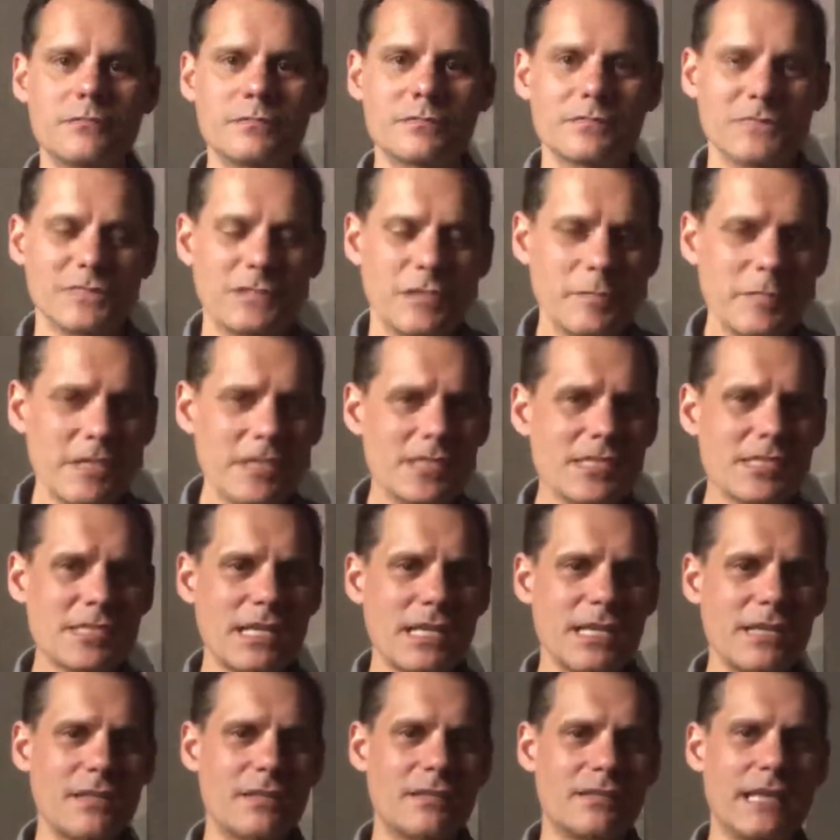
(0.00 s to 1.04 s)
Let me
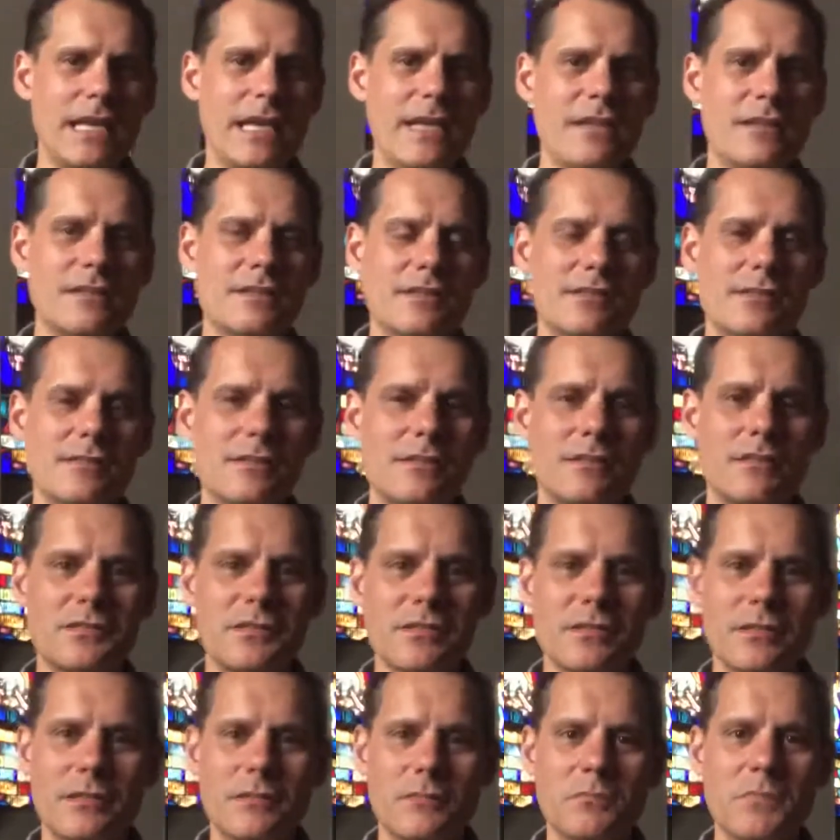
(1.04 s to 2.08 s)
say that is such
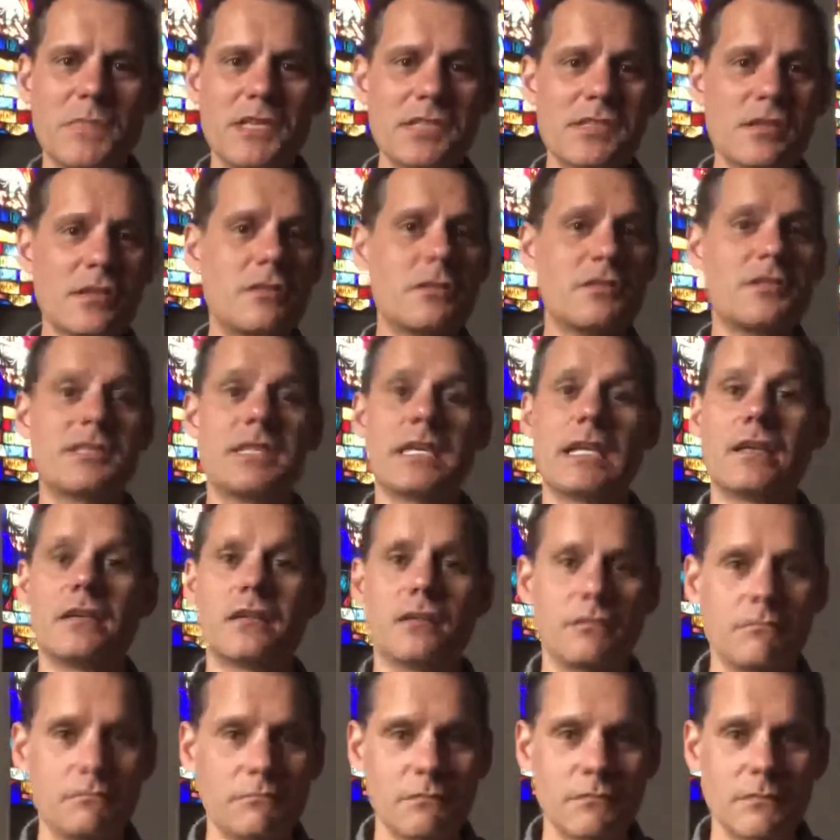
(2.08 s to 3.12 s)
a
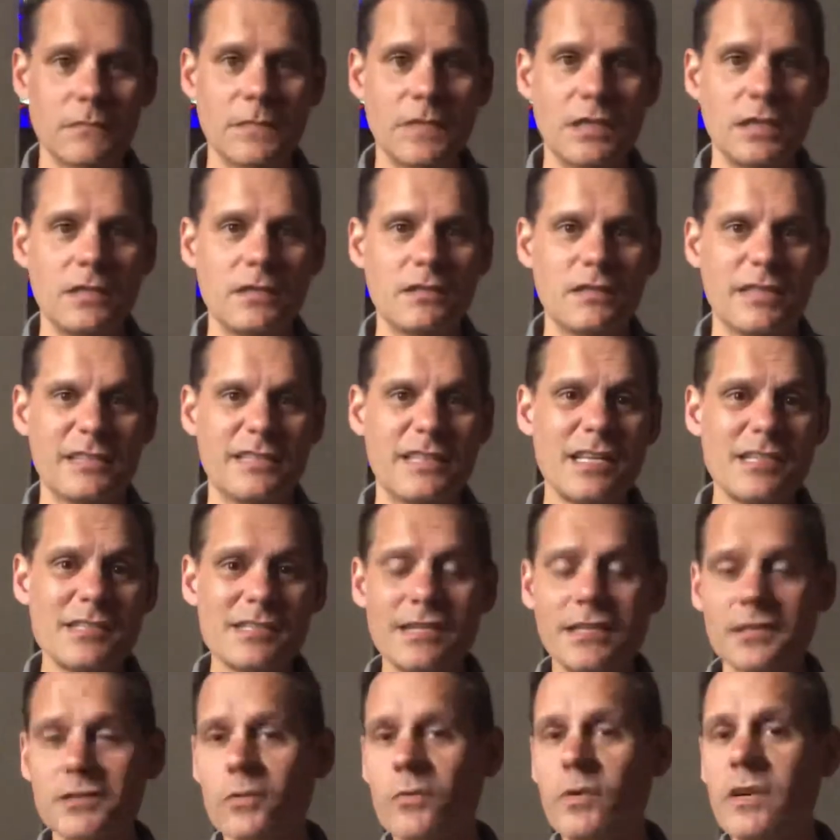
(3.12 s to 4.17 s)
misunderstanding. Like, that's
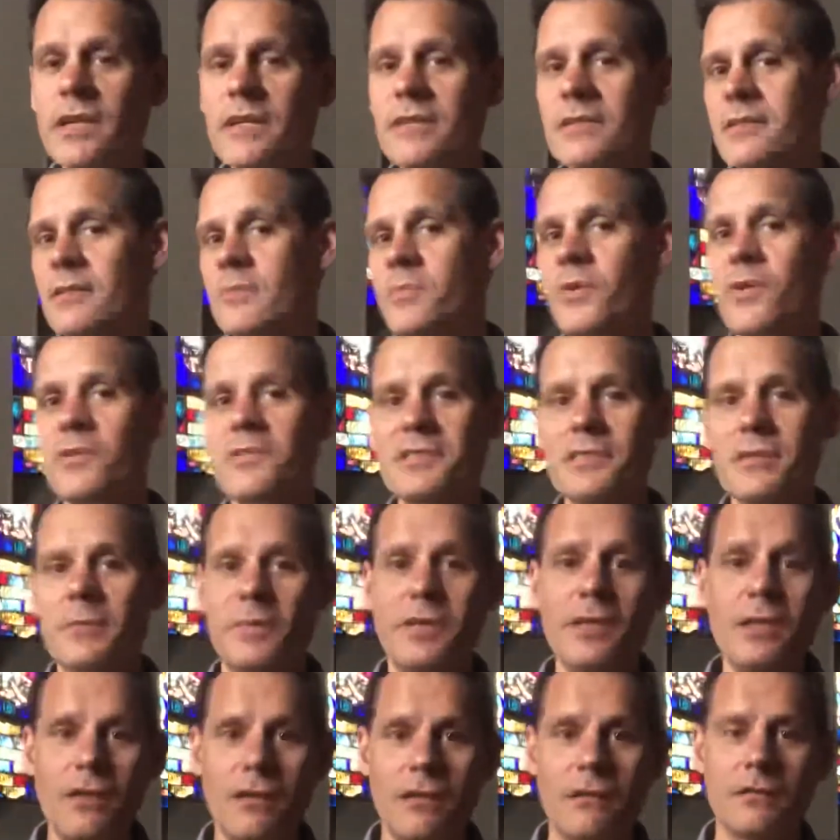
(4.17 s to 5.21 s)
not the way it's supposed to
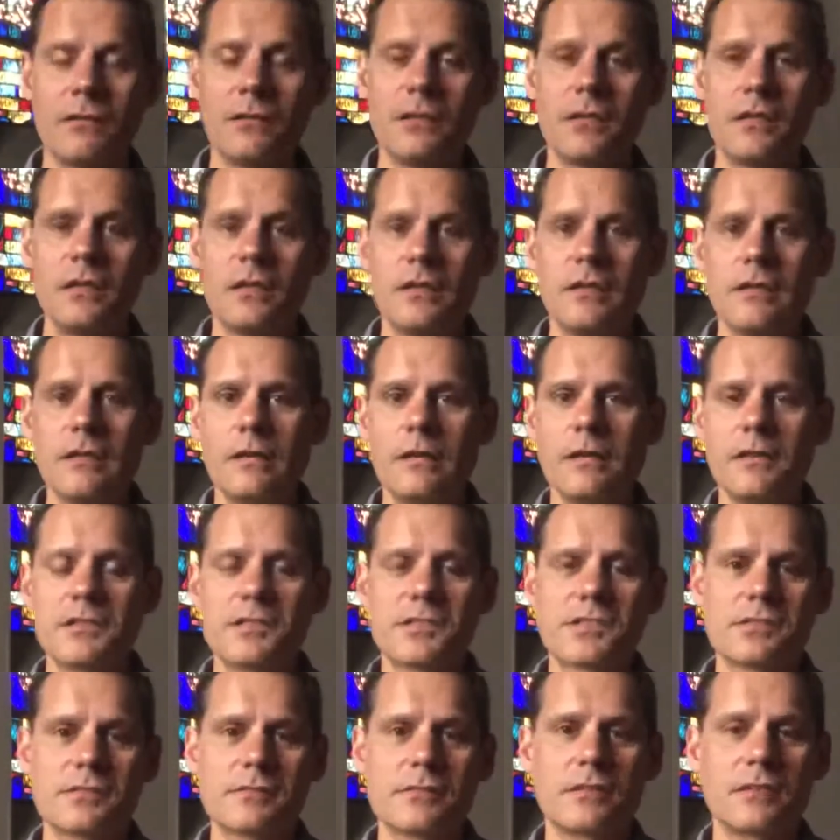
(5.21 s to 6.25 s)
be.
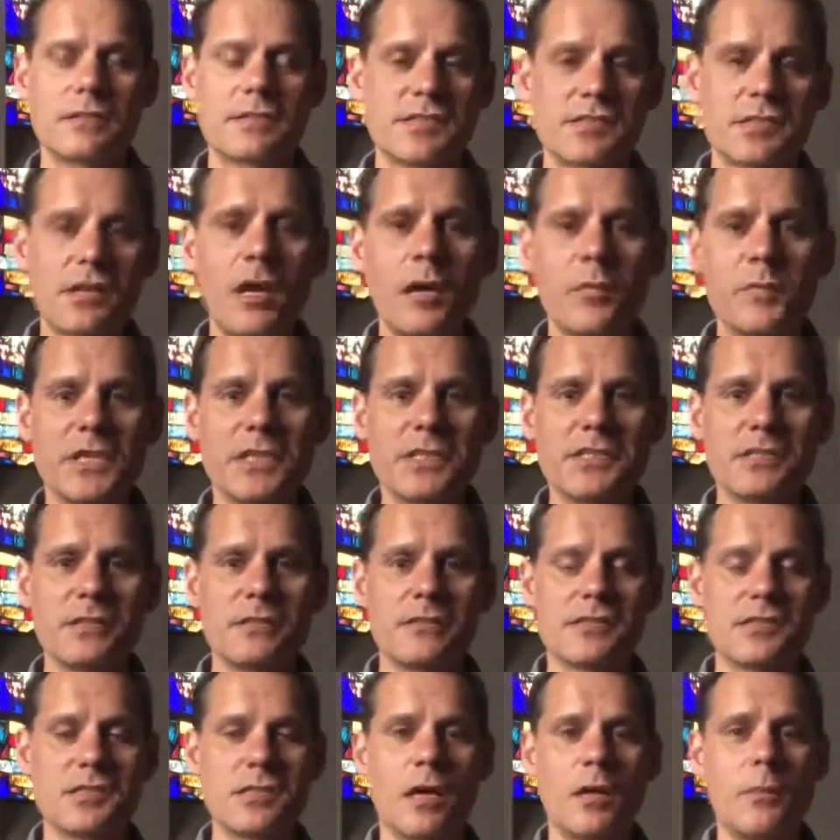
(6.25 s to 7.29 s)
The psalmist in
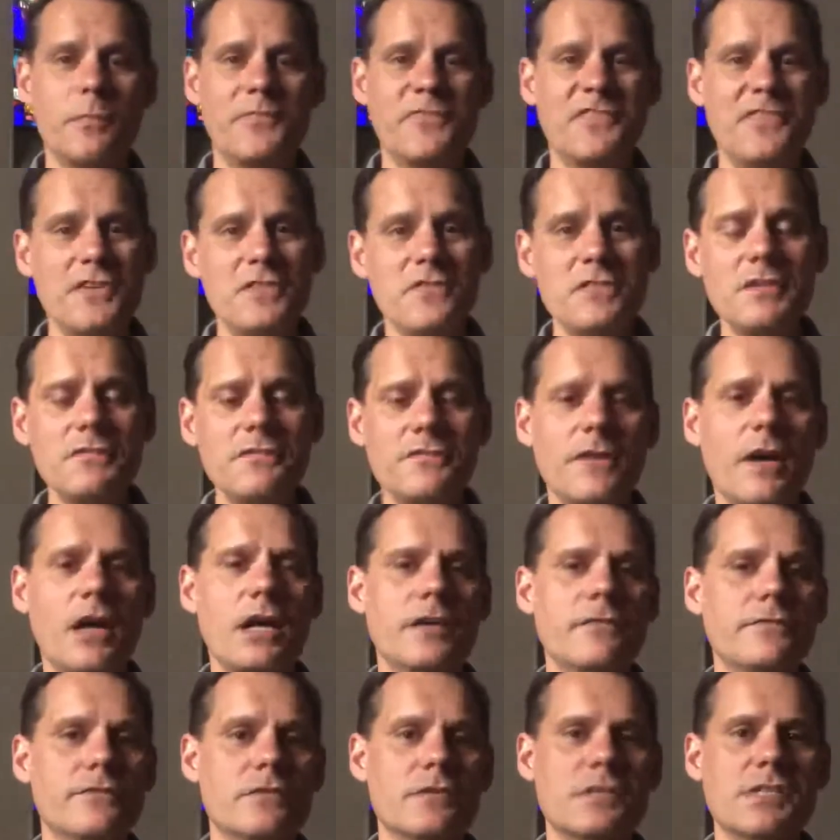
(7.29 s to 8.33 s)
Psalm
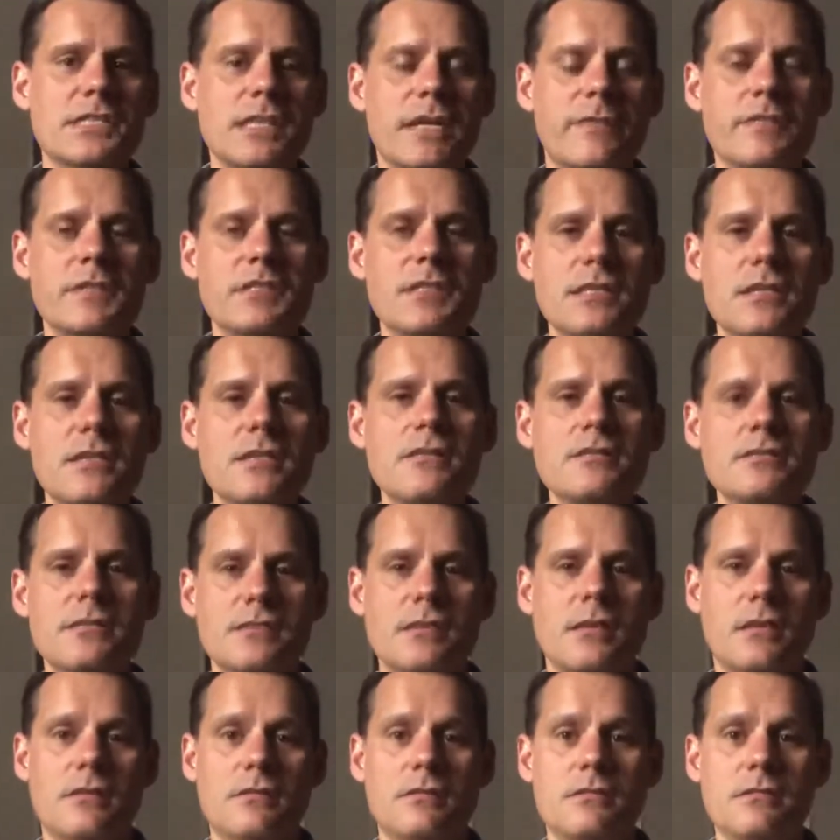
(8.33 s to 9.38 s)
55, verse 17
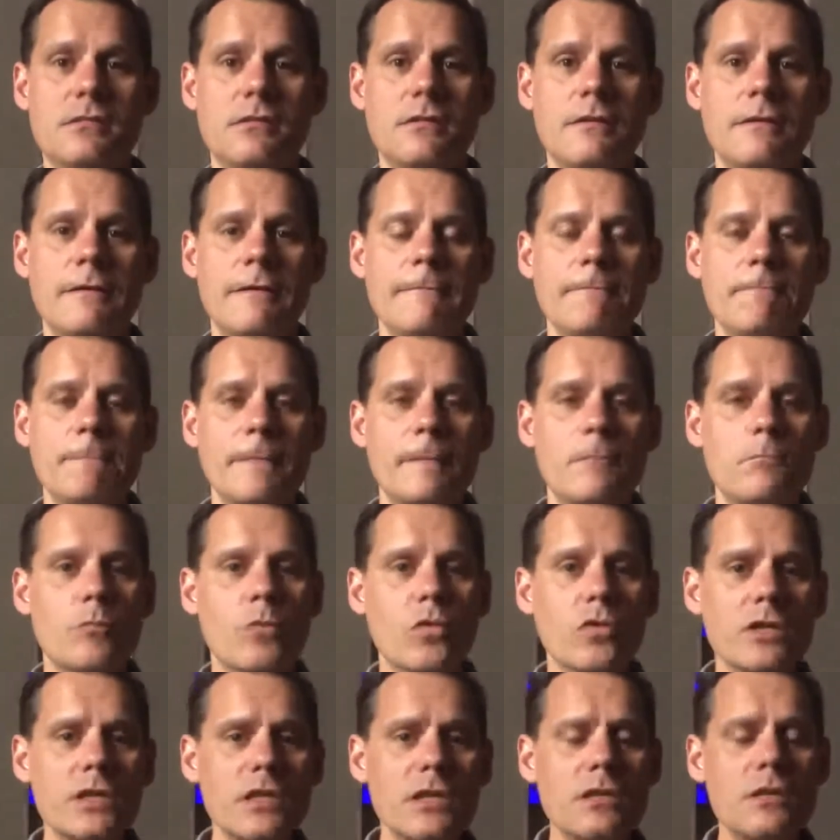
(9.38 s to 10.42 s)
says,
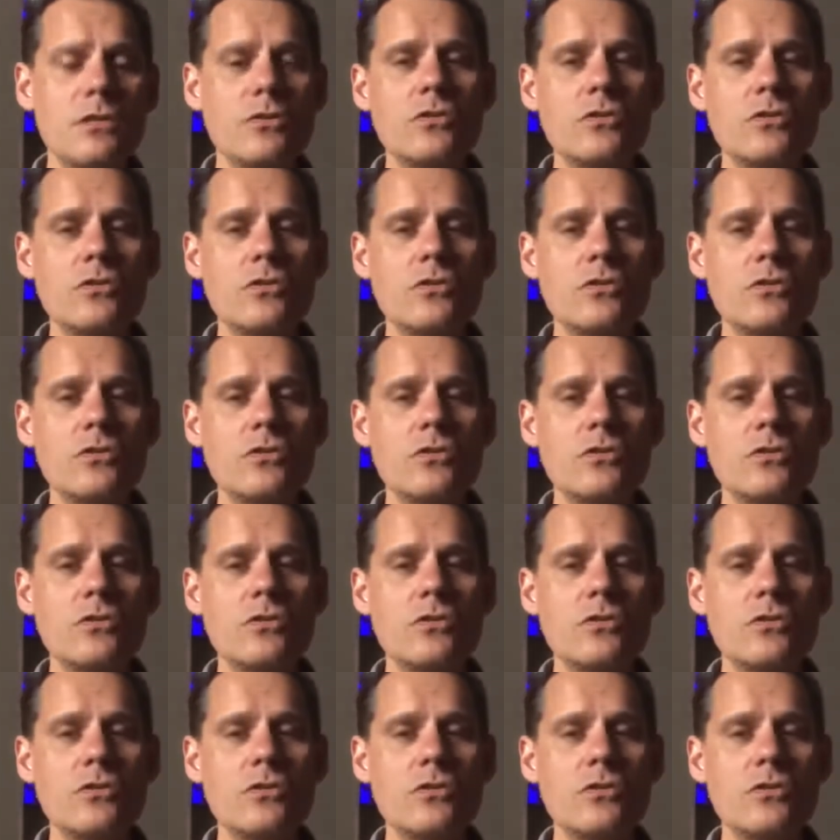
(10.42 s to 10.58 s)
morning,